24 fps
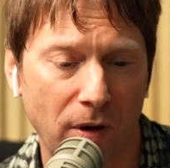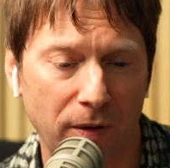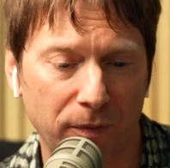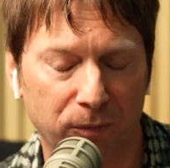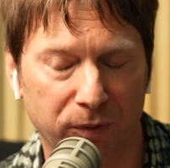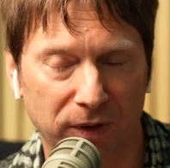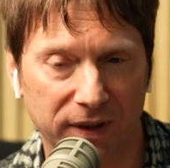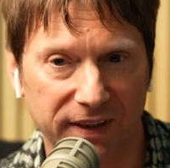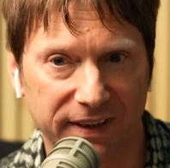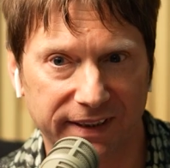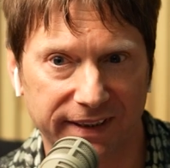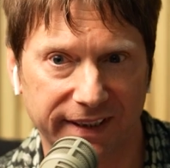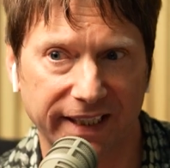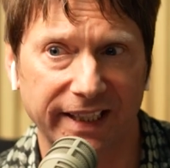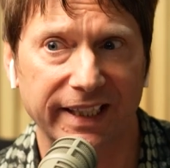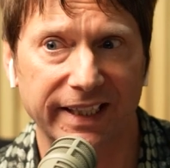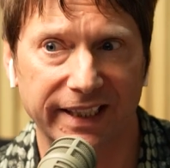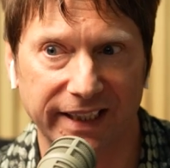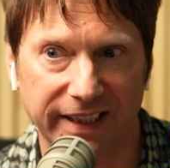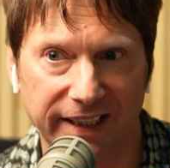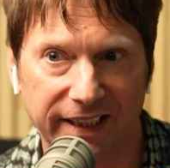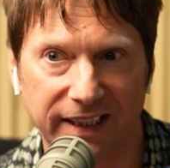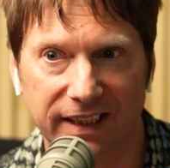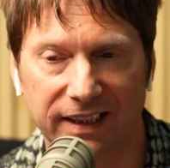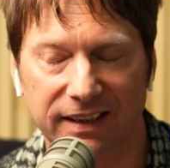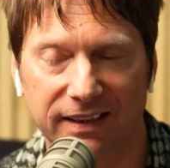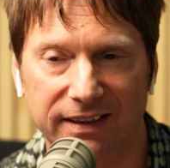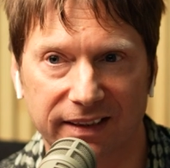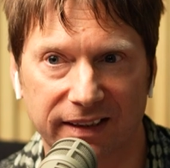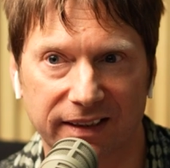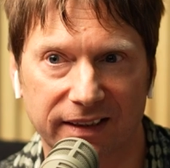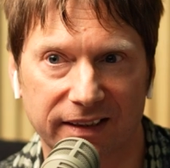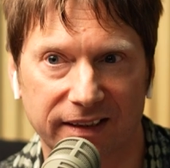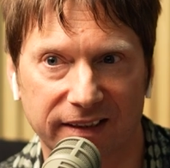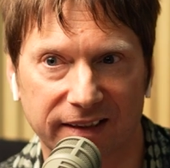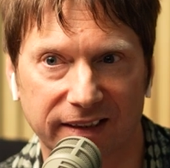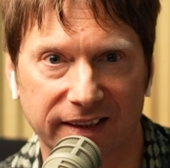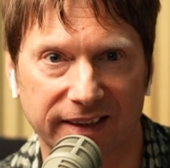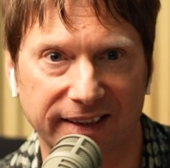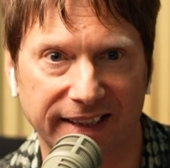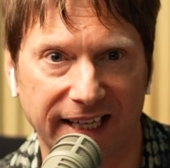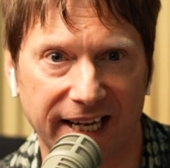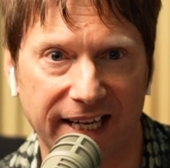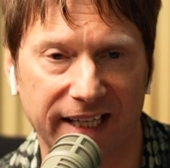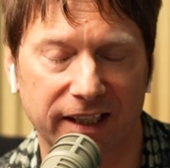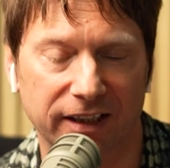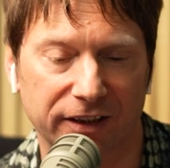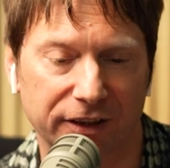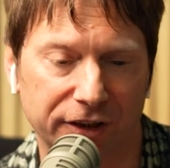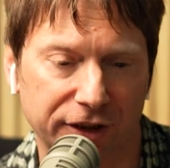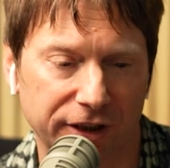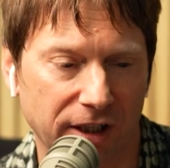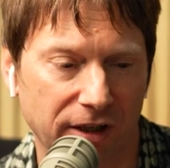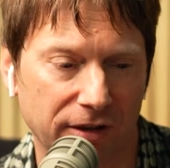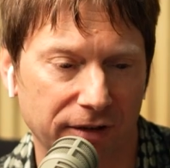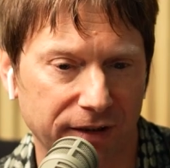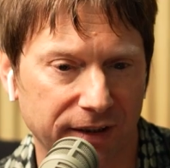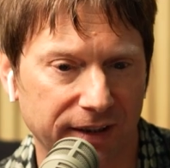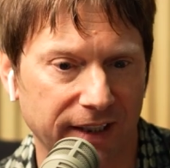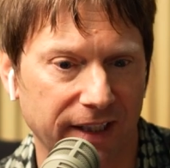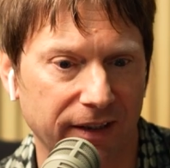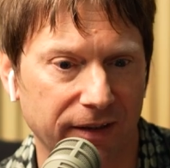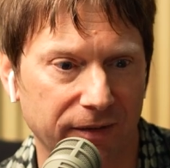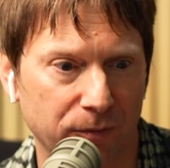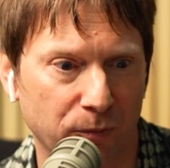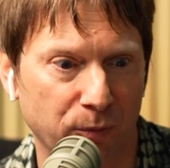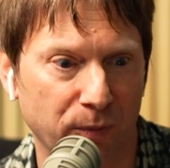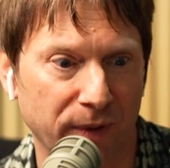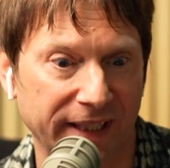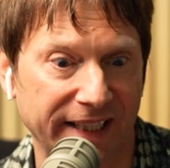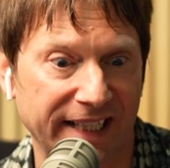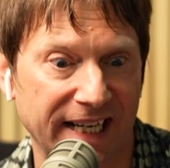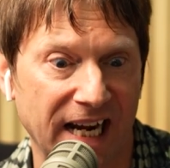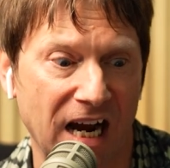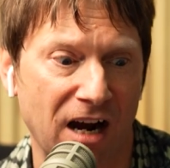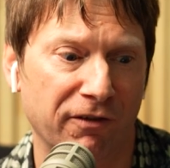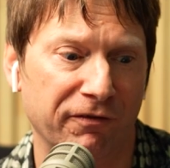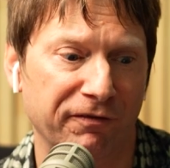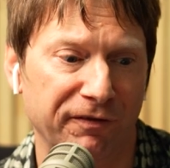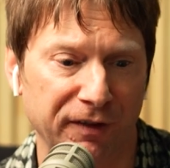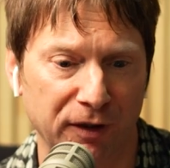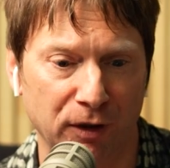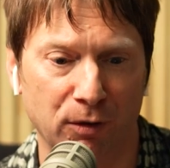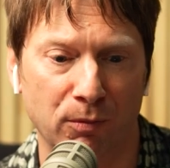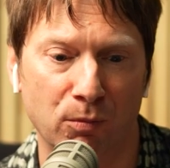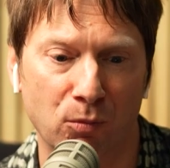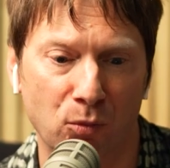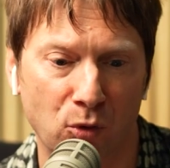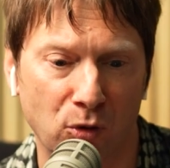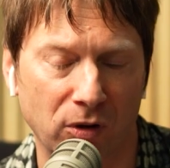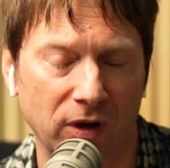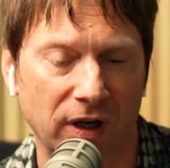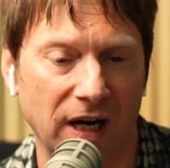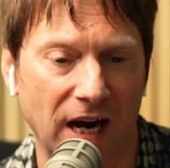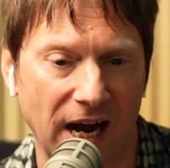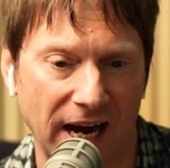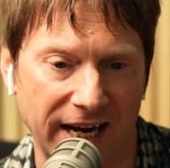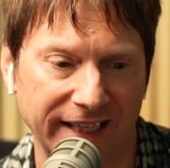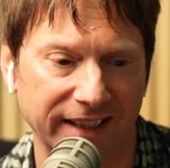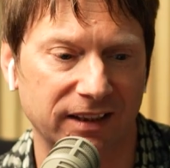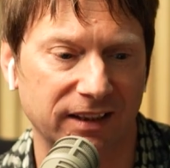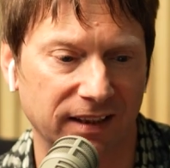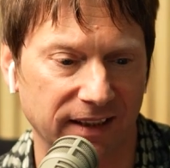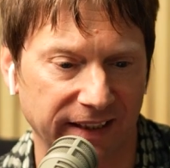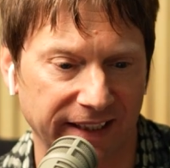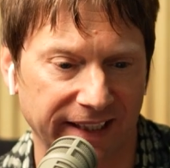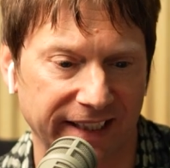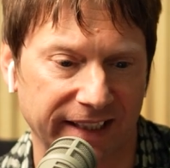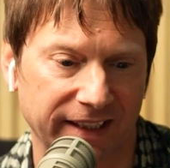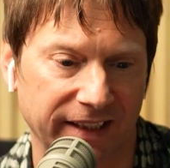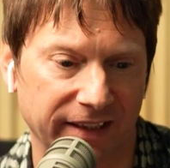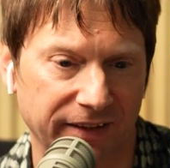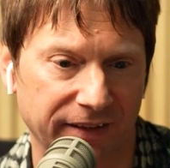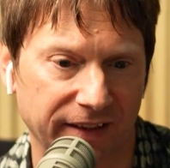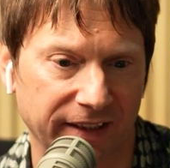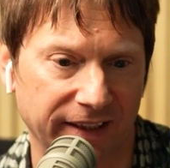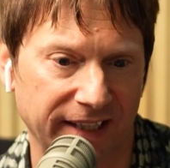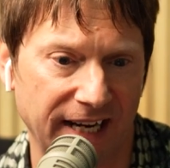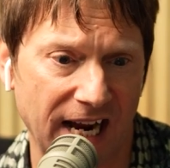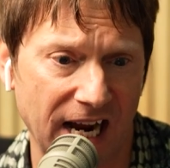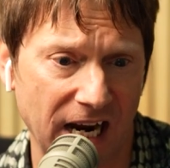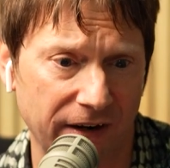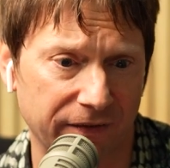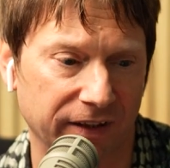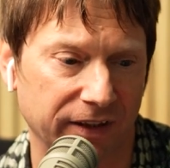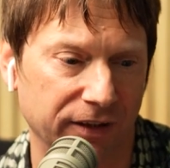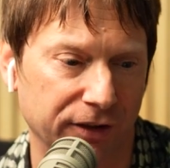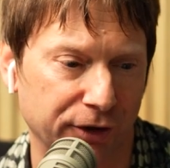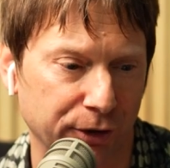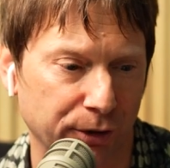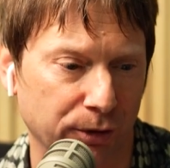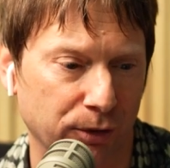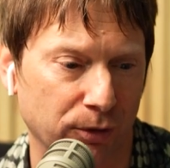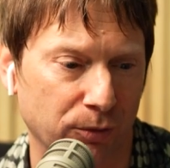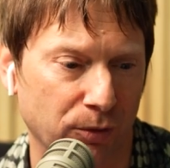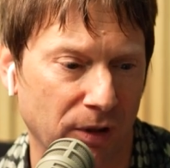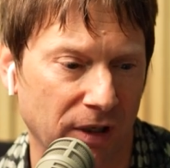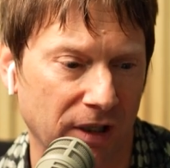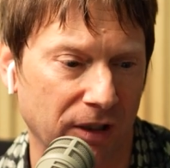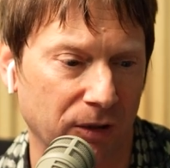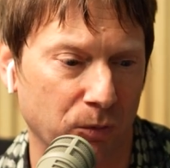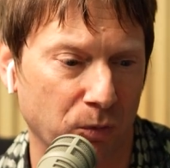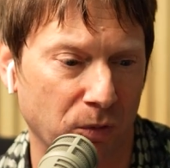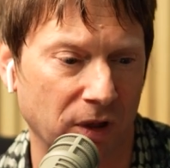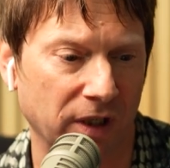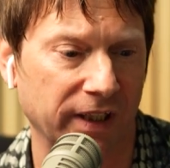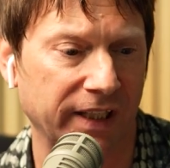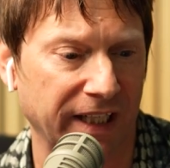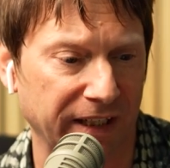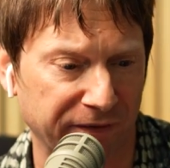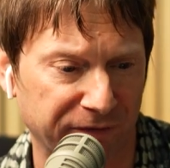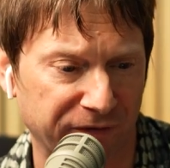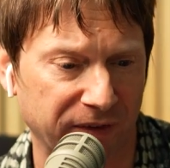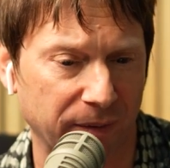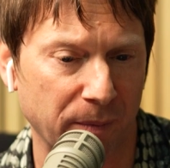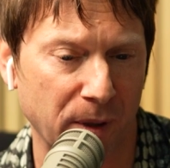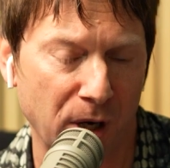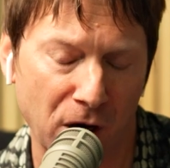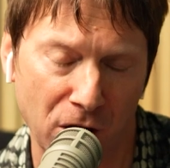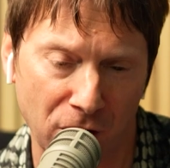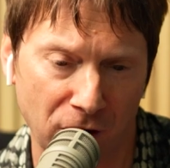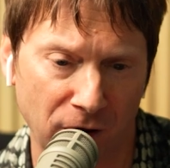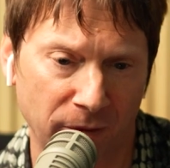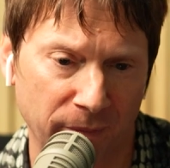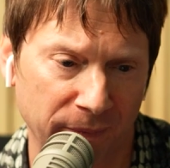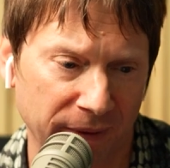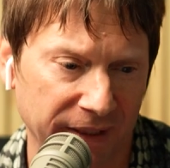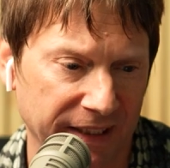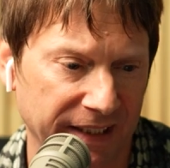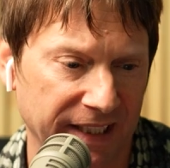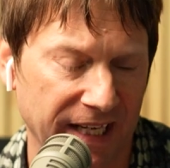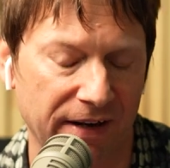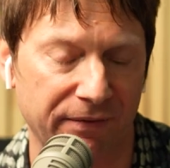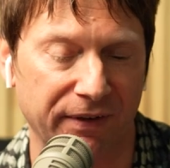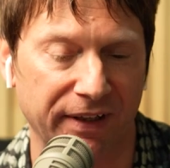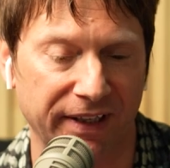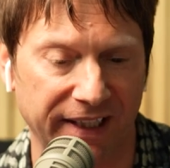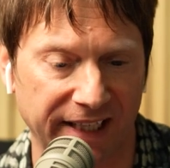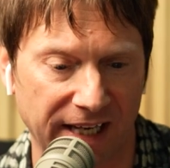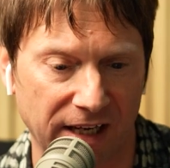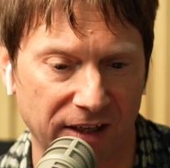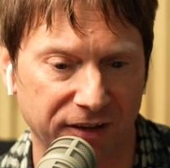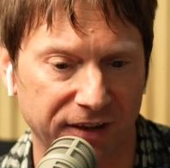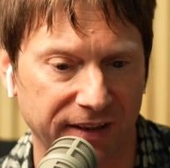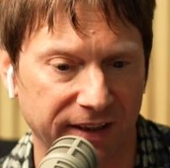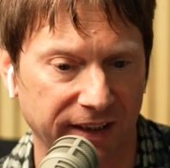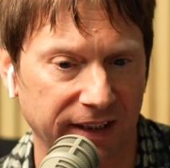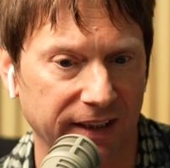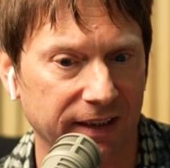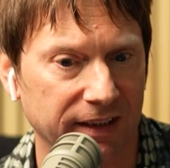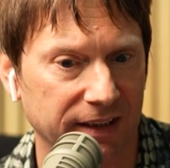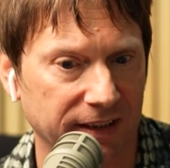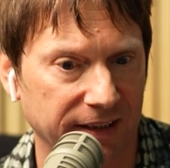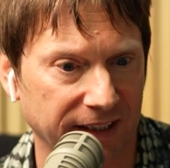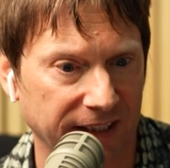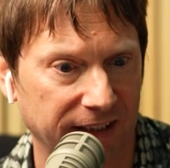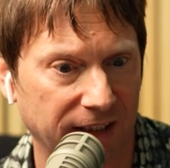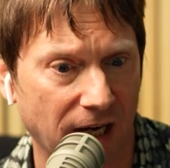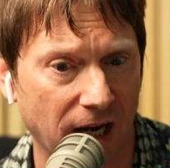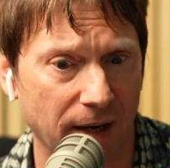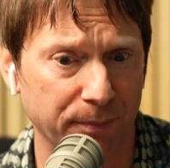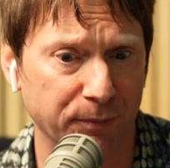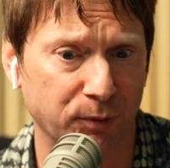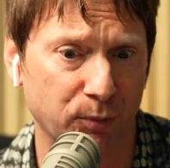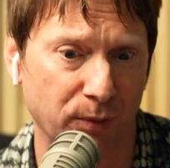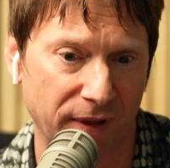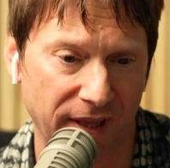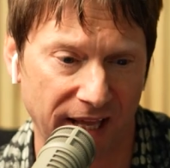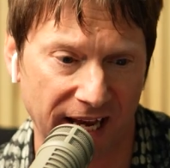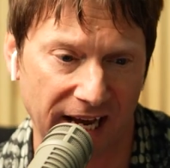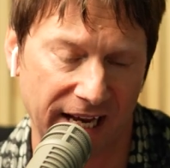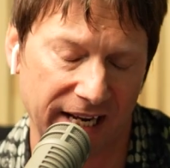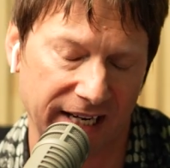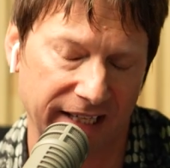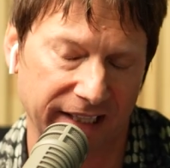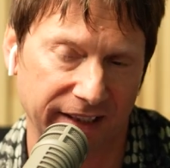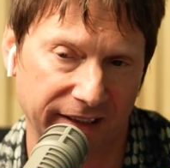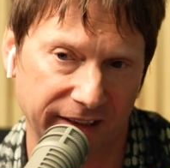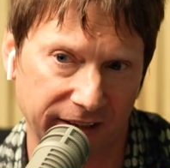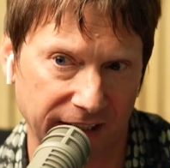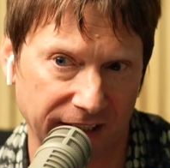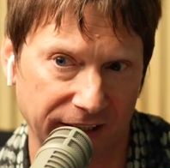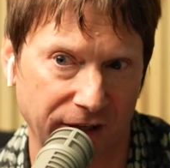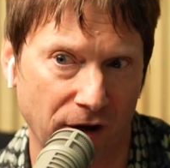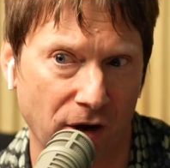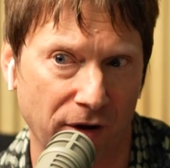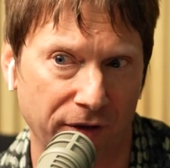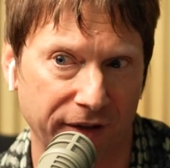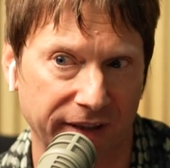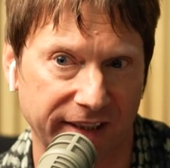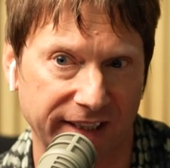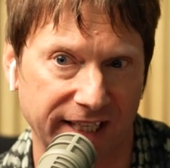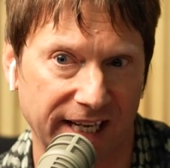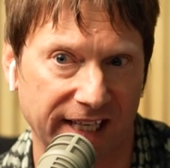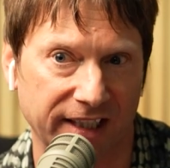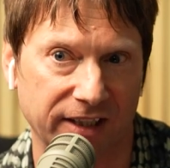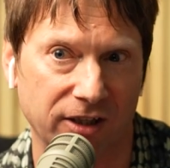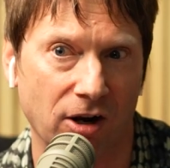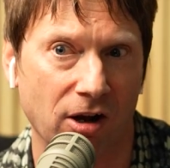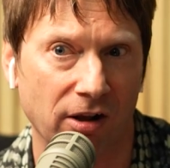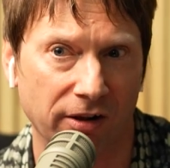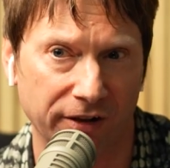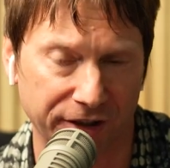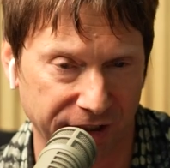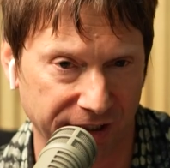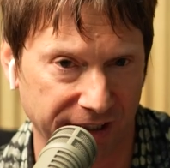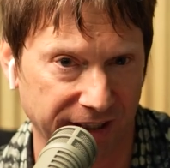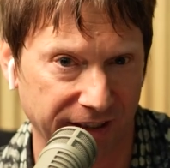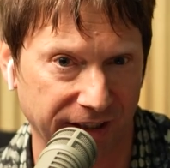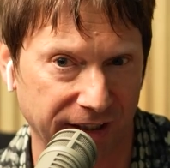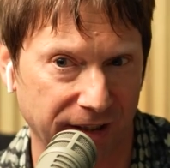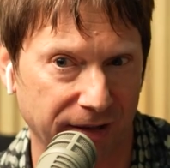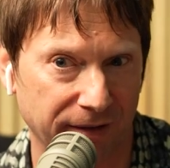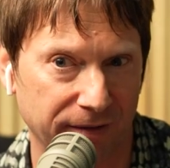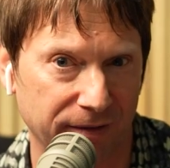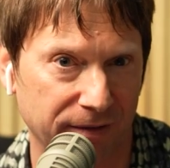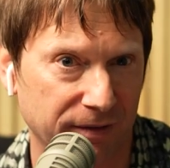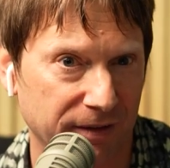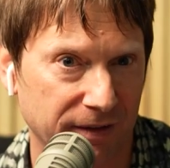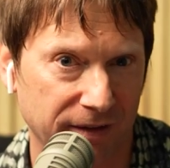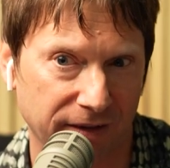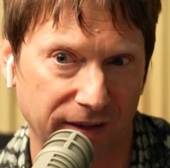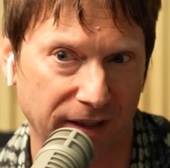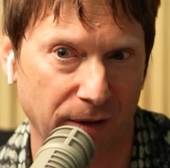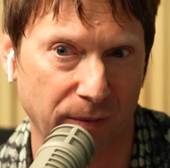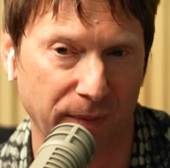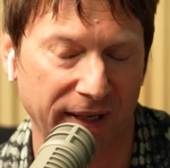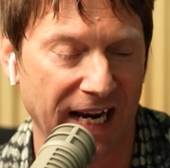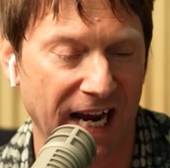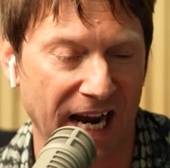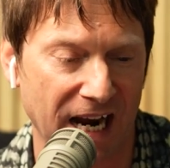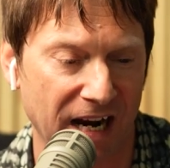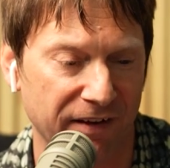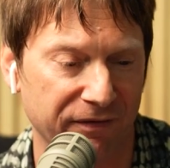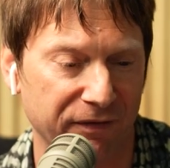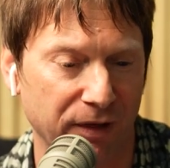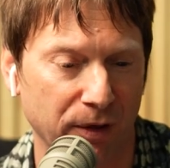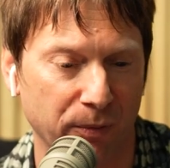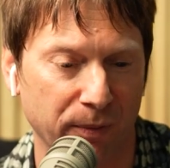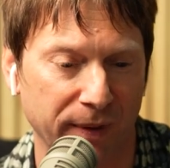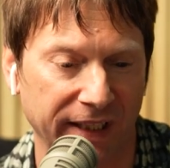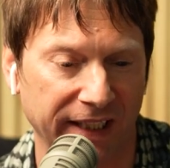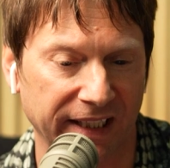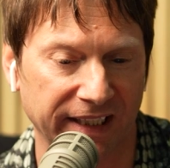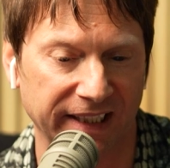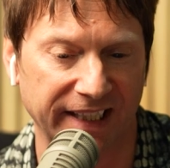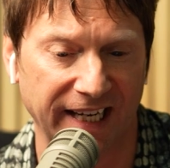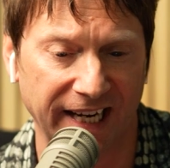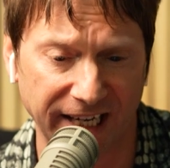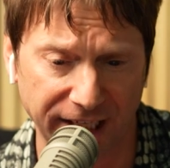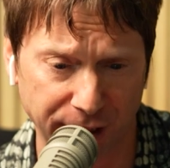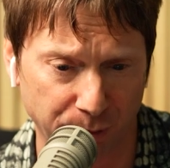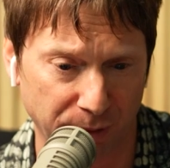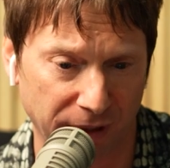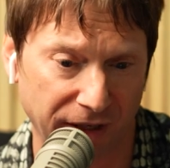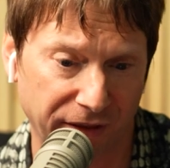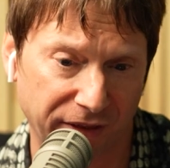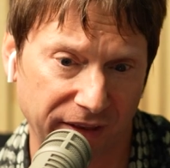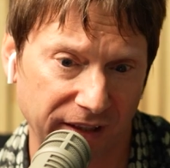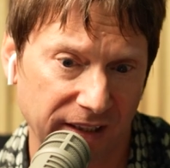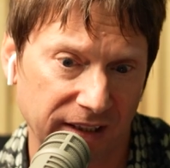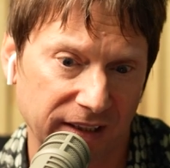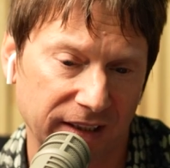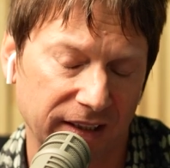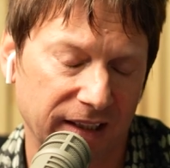what we're seeing is the, the data shows that we now feel more isolated than ever due to our working from home and everything else that, that comes with that and, and all the technology that, that we have that we engage with.